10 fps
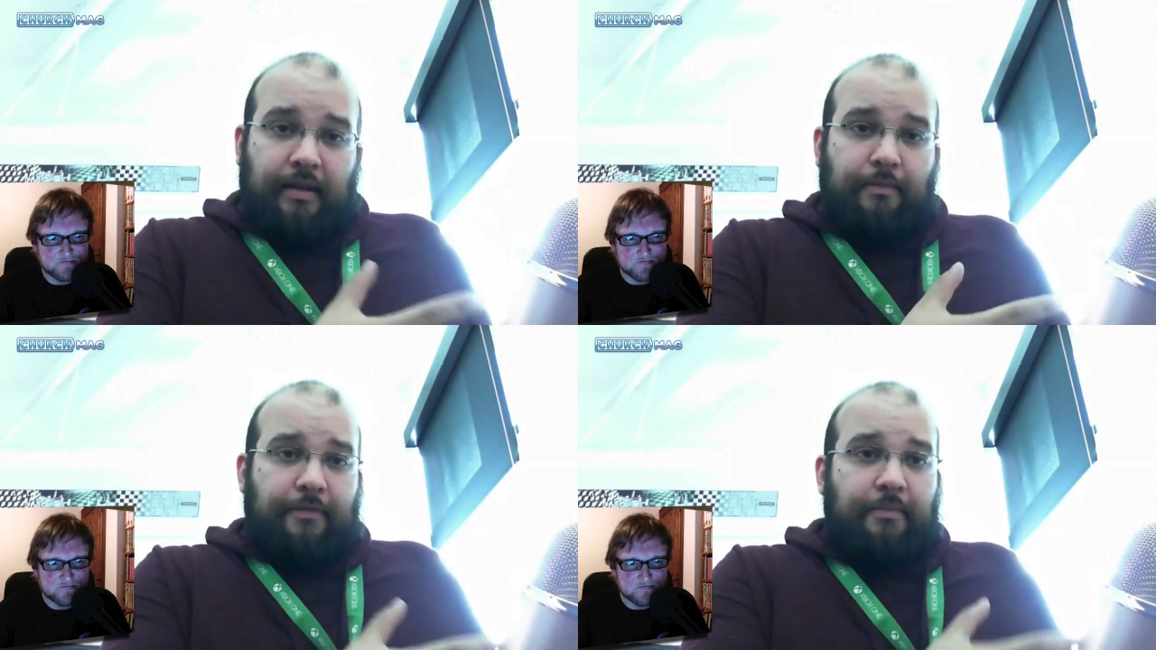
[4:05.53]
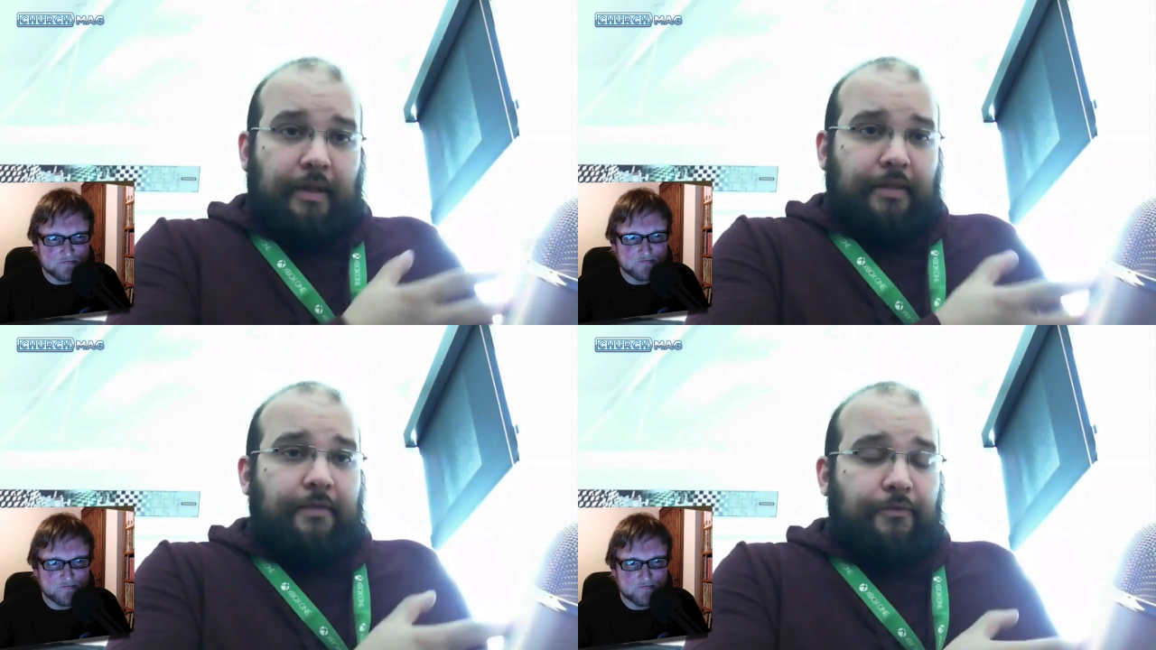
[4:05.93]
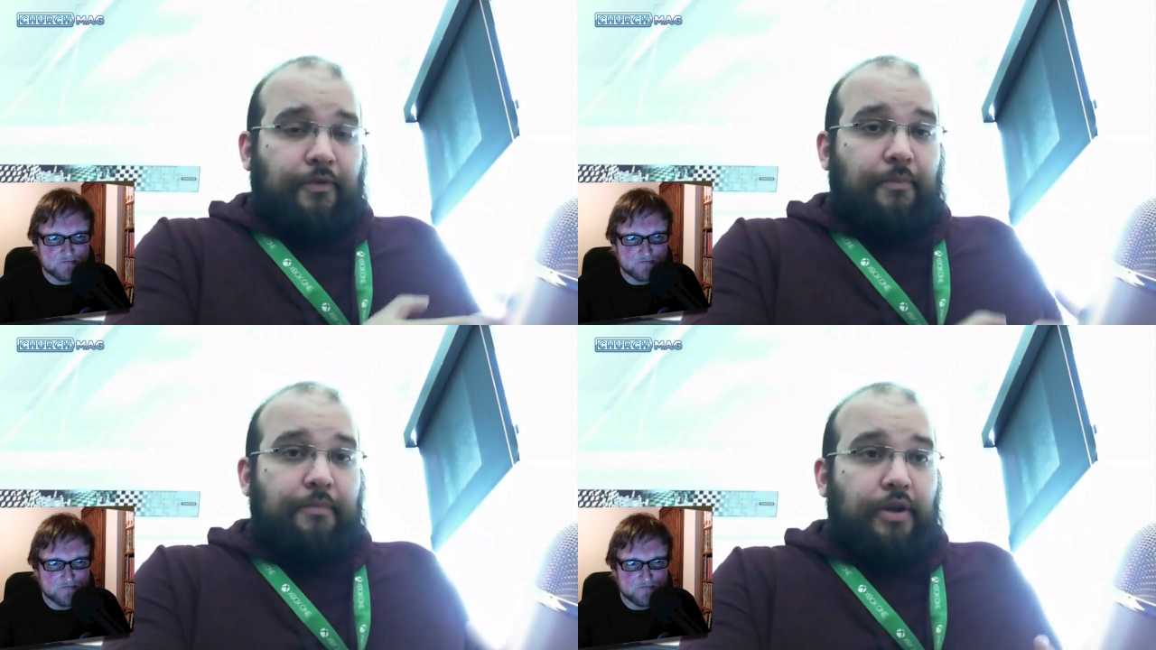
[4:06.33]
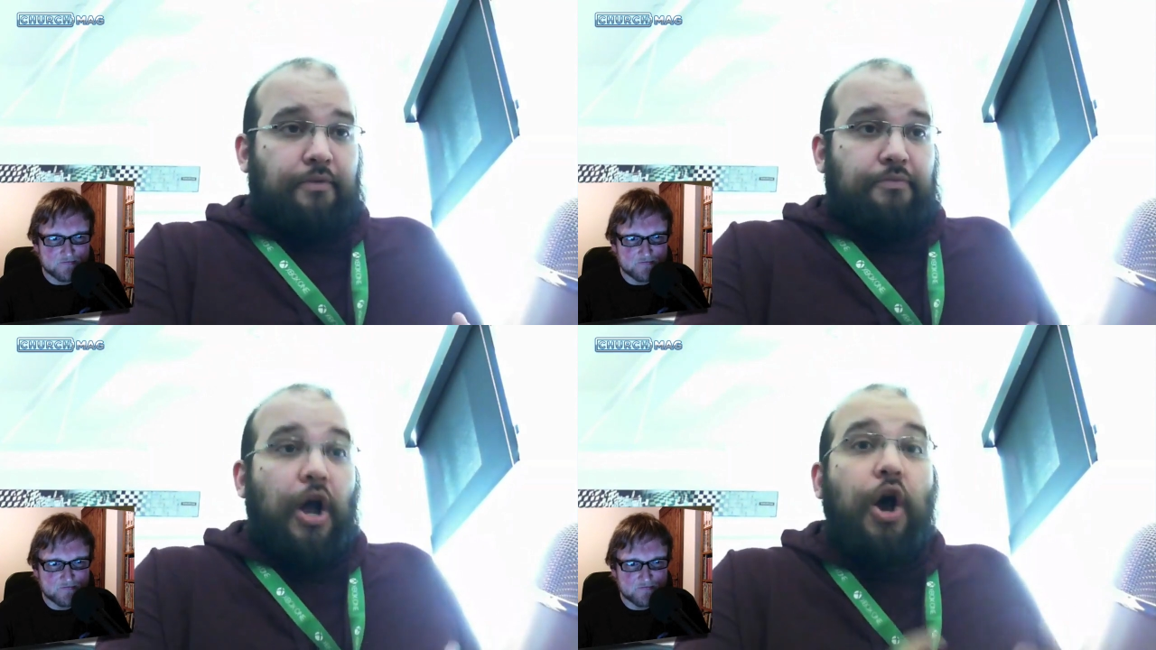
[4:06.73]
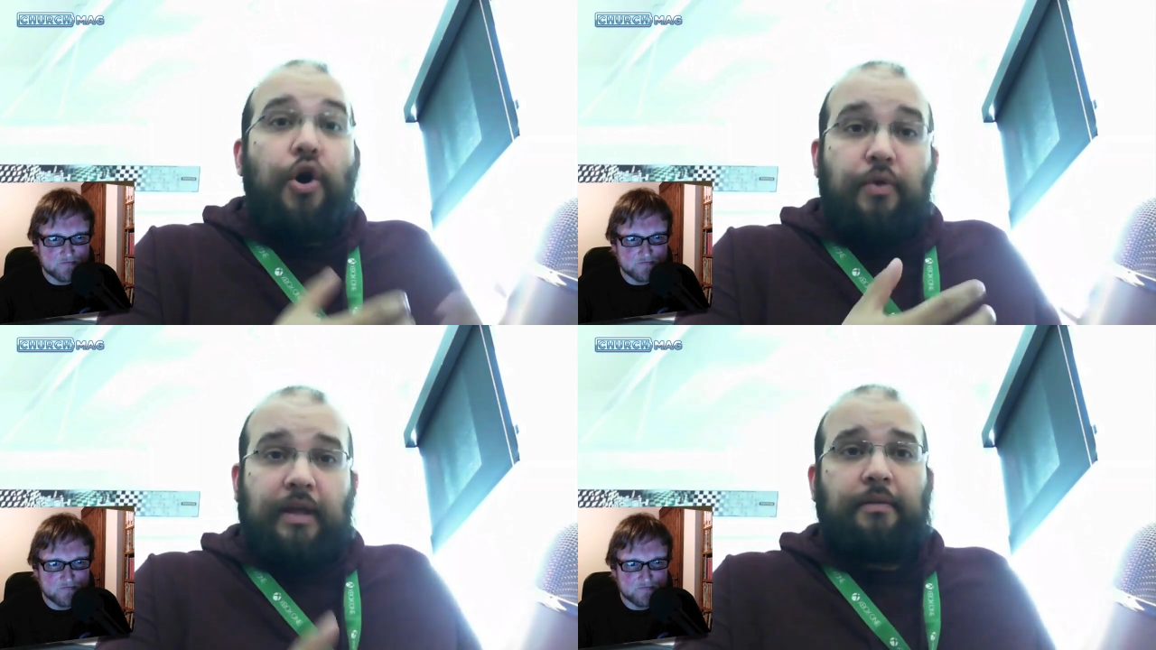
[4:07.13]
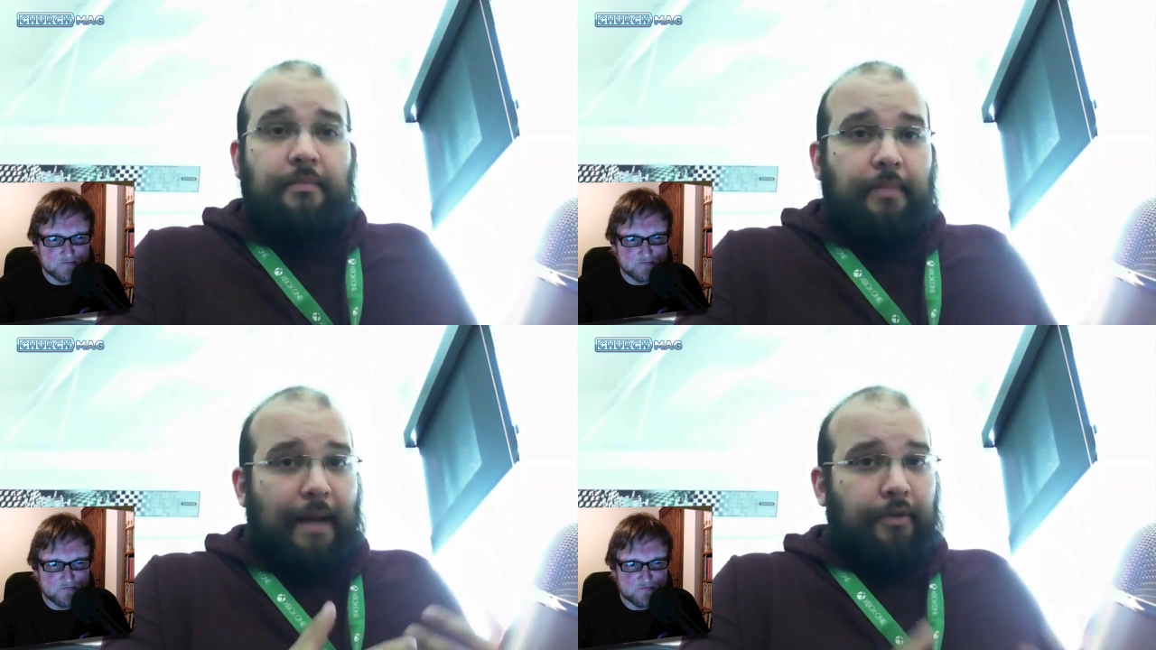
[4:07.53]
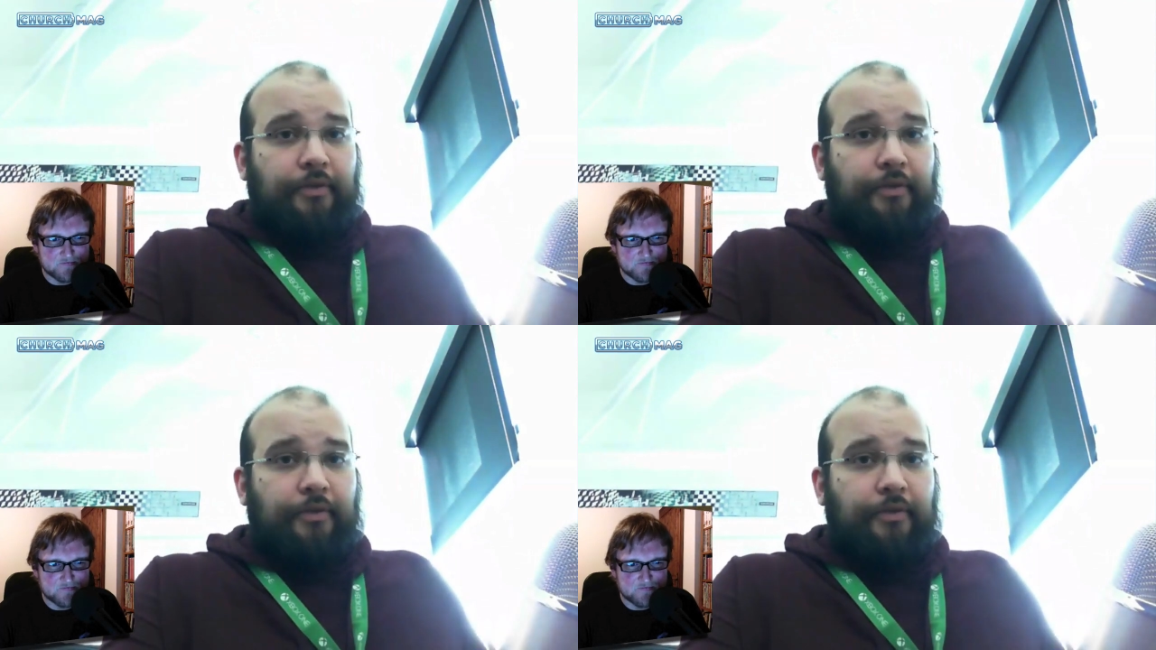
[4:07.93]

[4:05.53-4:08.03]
Speaker 1: He went from nothing, from coding Bible